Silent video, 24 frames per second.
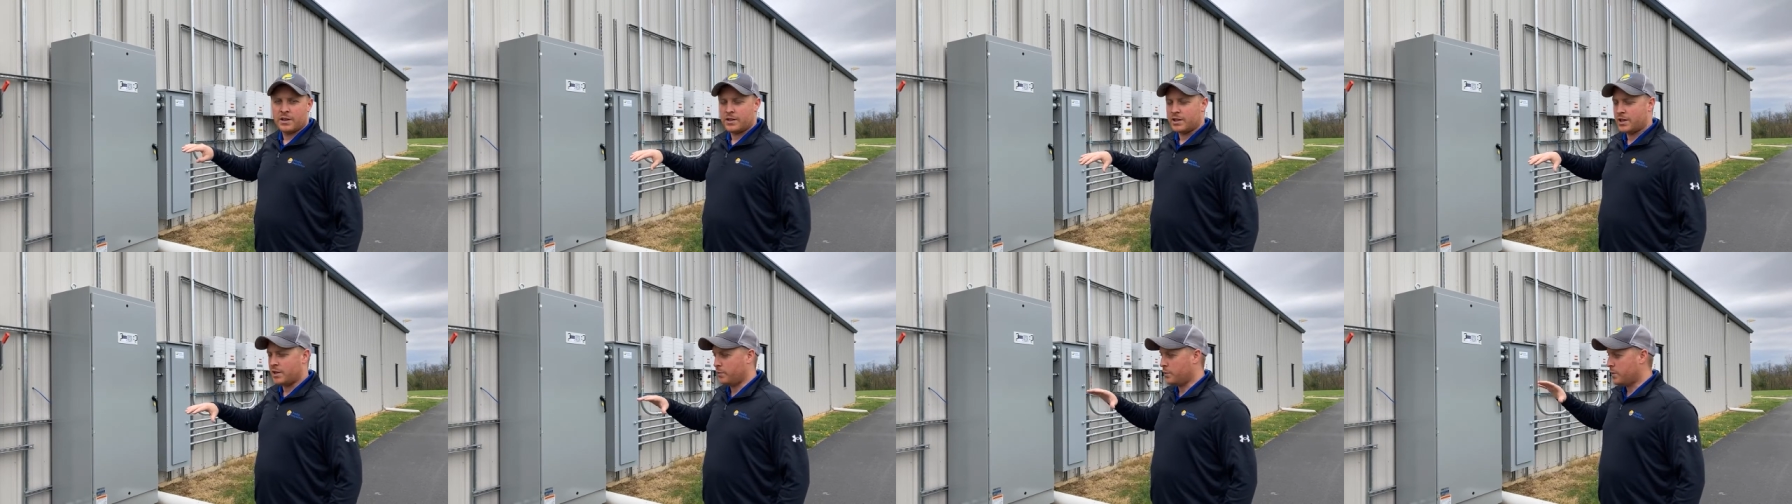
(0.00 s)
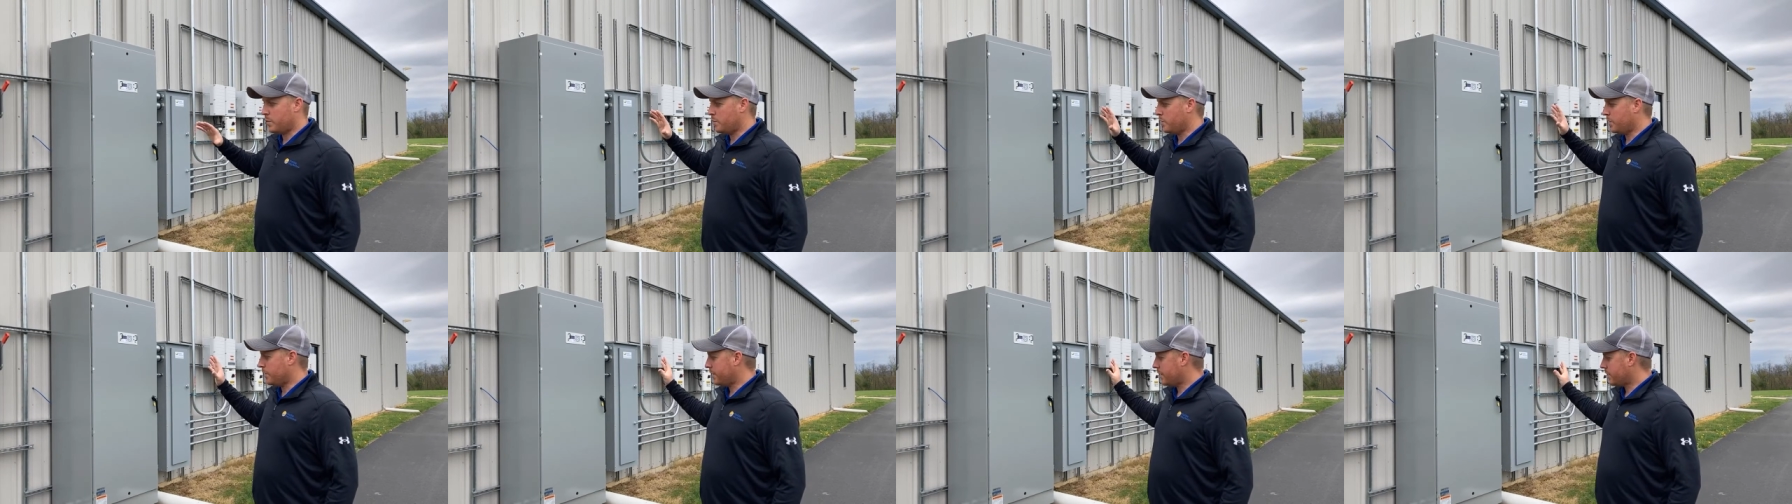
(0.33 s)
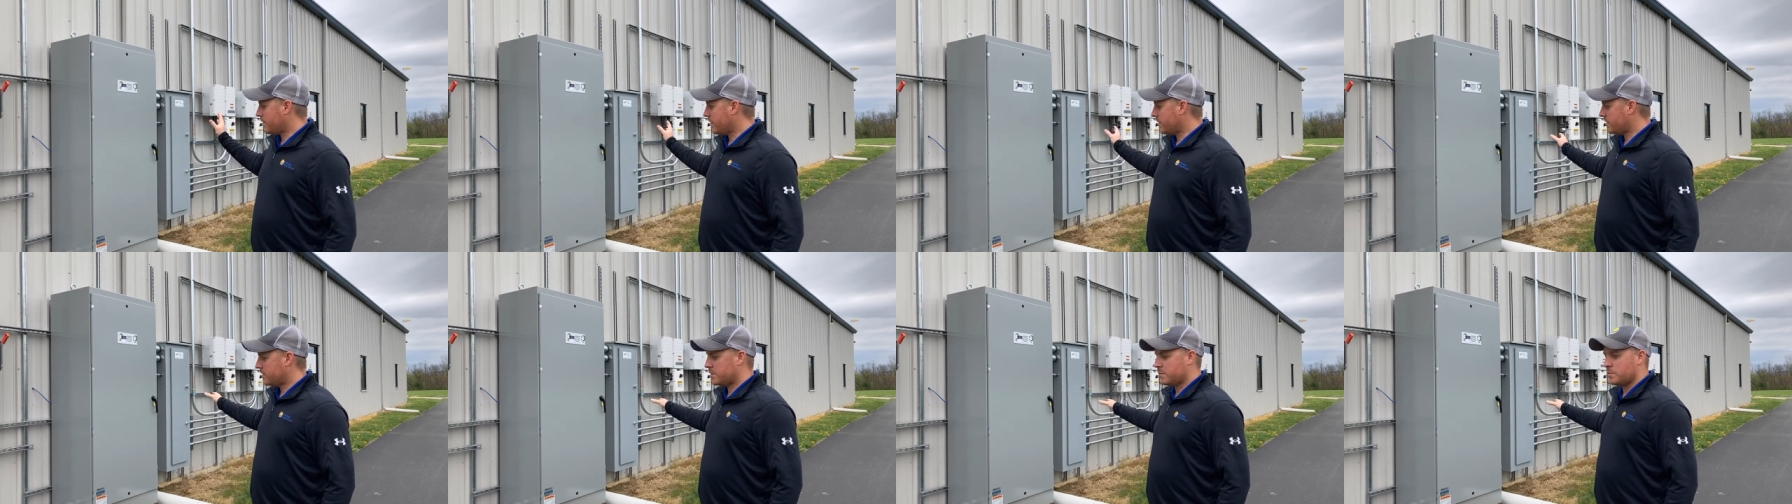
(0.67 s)
Then we build a
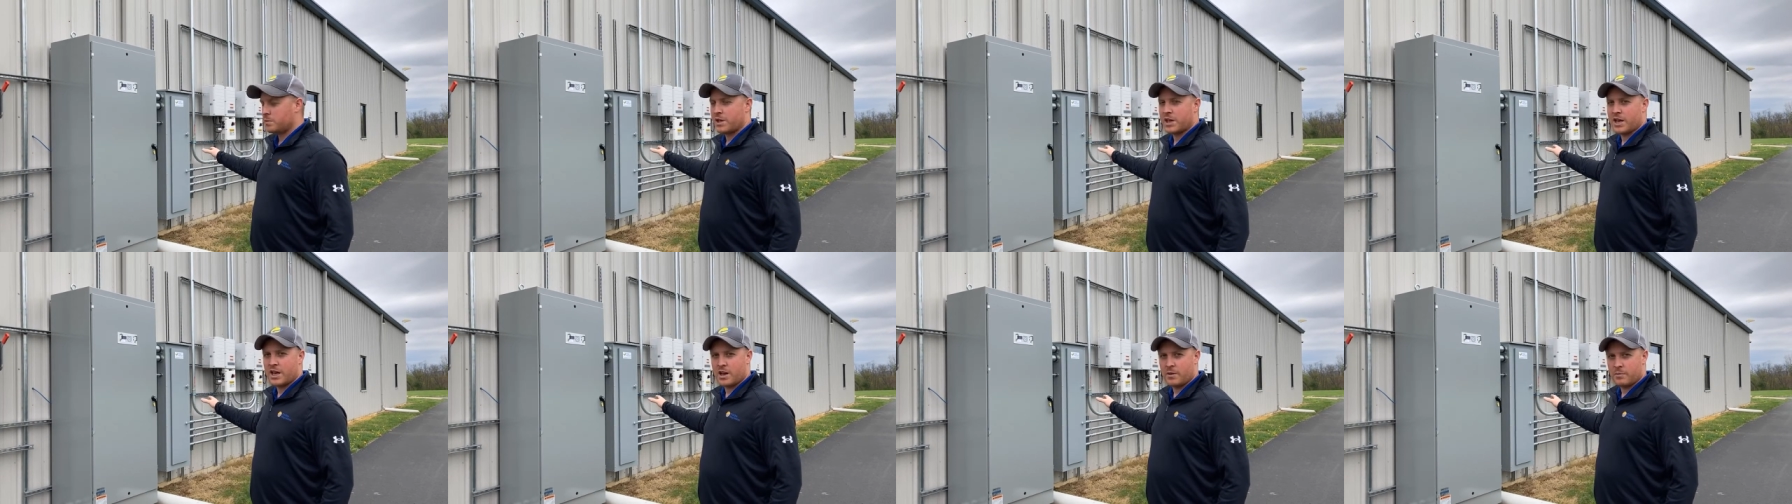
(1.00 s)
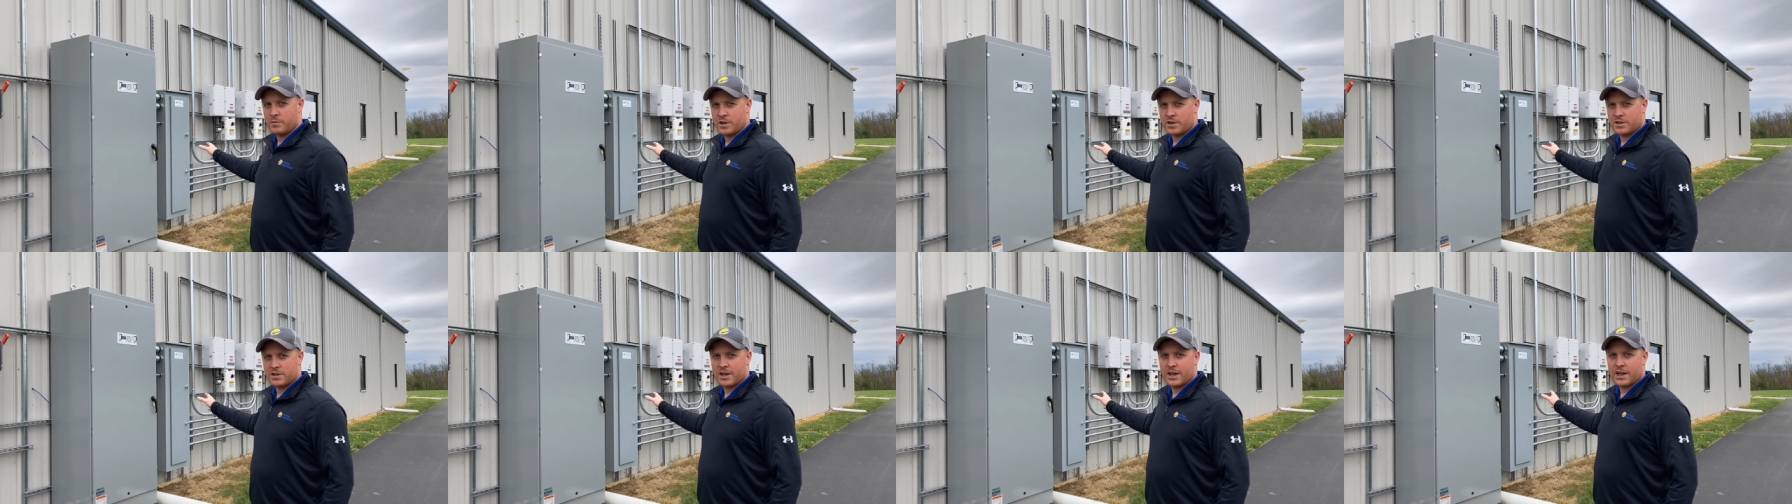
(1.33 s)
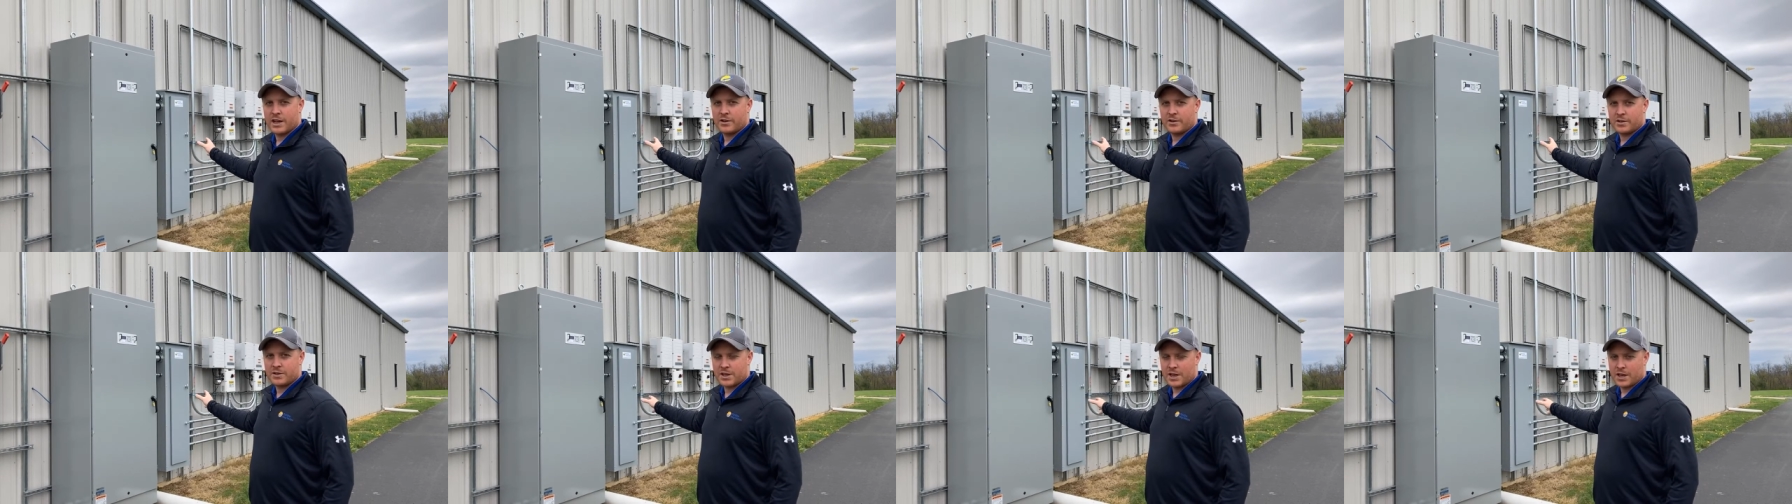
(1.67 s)
custom cabinet to
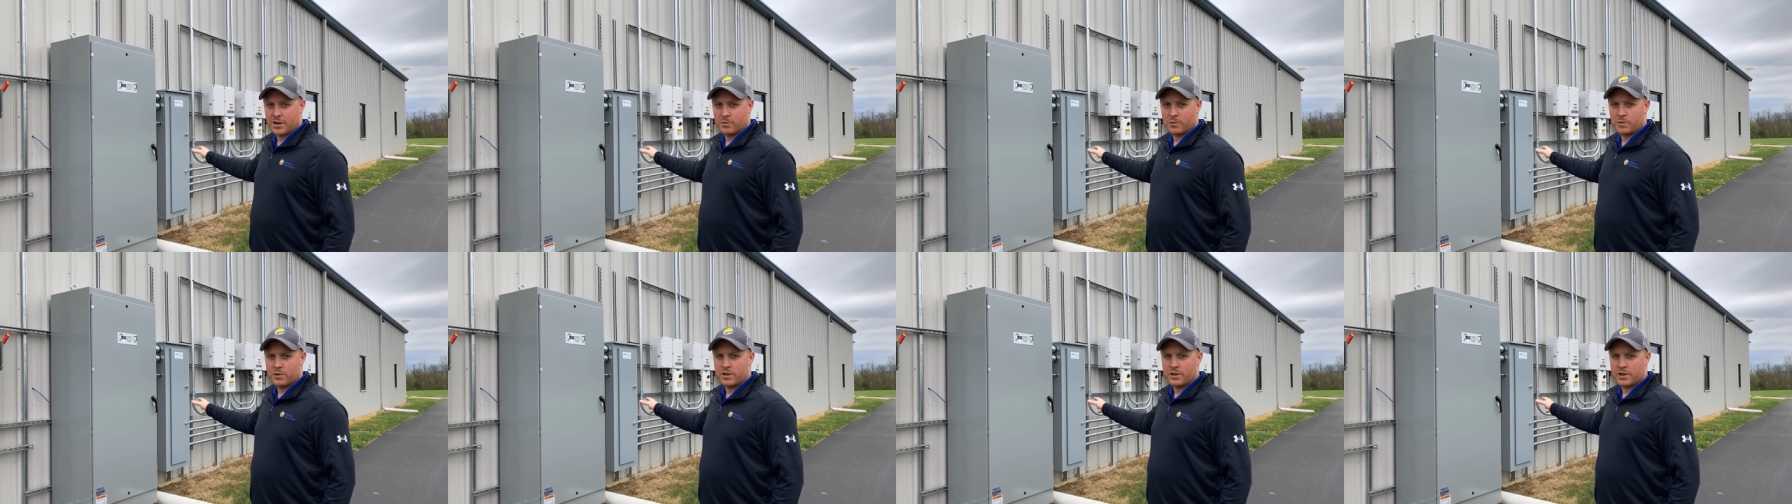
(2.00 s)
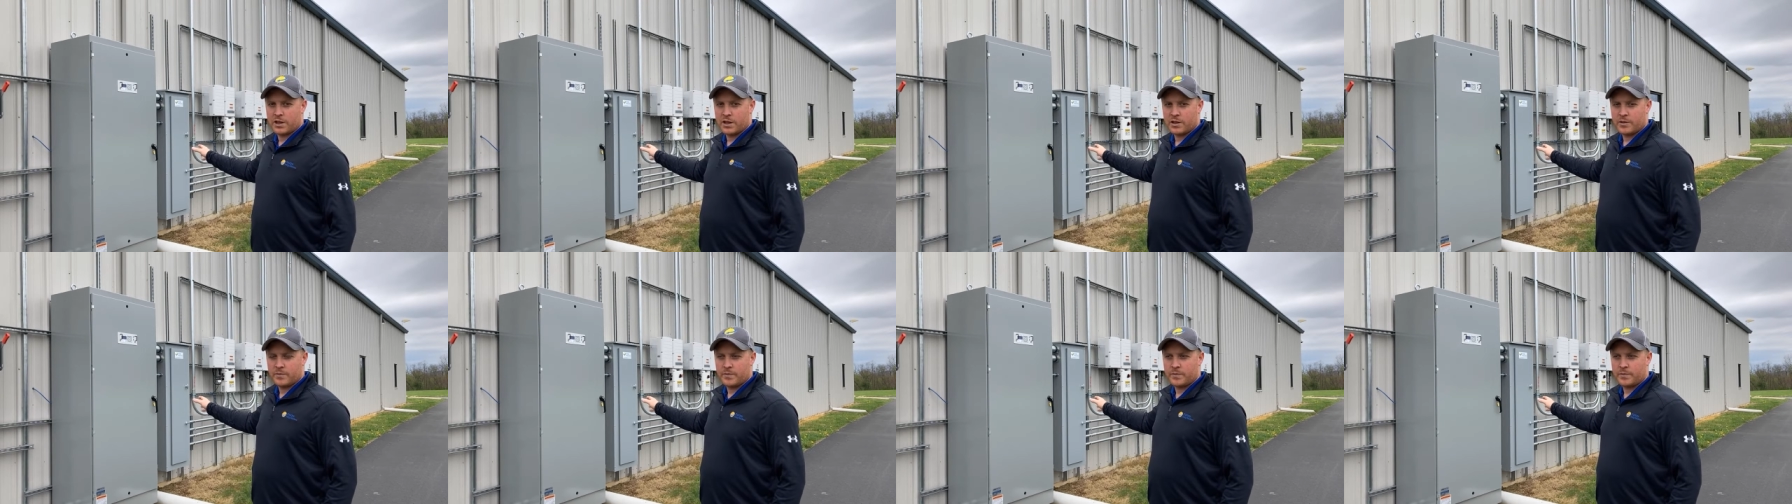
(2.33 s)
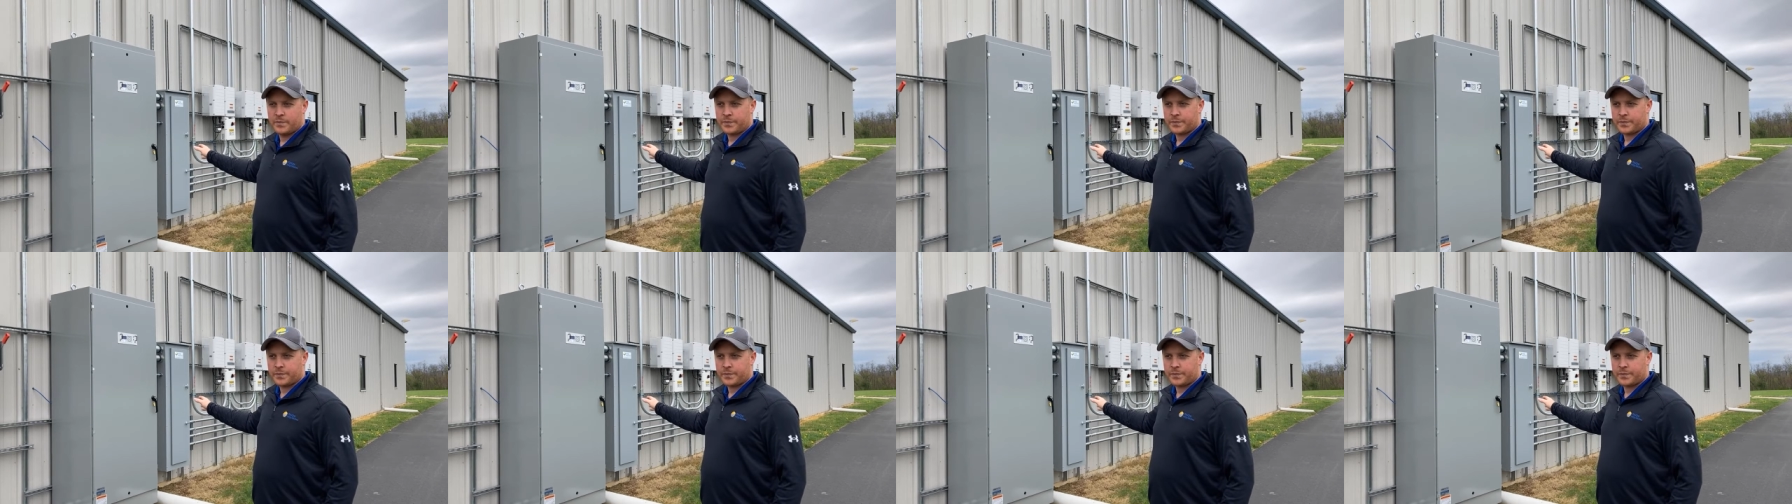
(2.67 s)
house that relay.